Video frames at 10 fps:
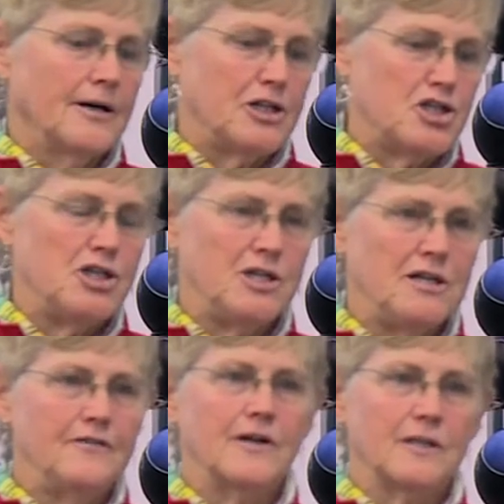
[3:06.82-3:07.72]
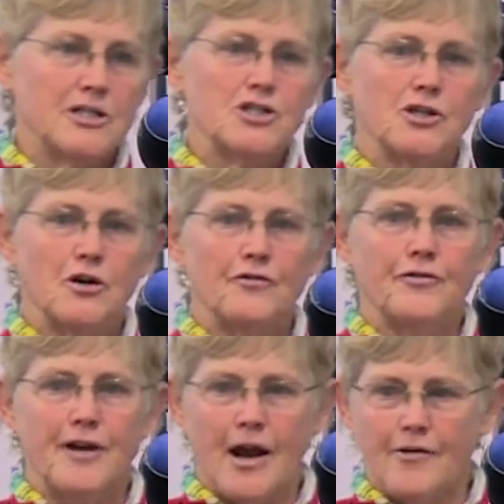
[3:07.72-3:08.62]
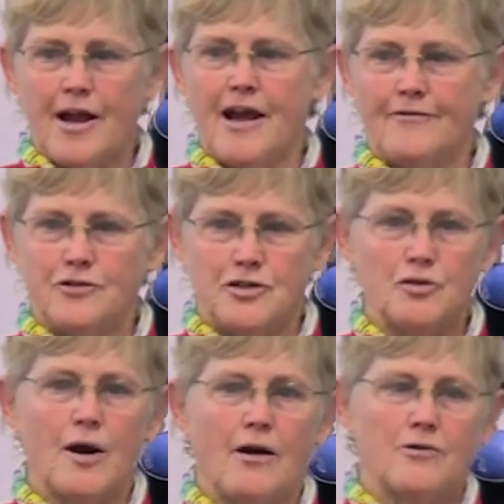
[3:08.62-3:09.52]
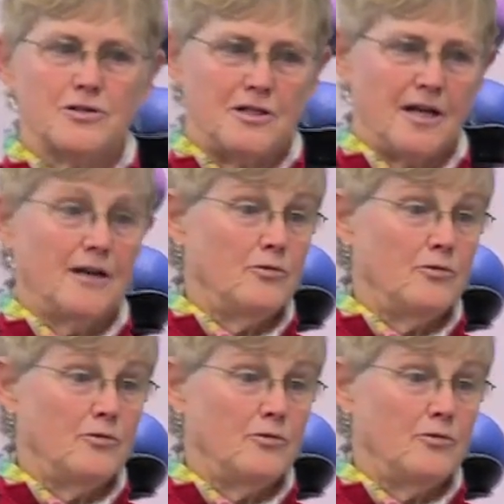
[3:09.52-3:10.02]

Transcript: achieve unless you go for an hour and a half or 2 hours a day,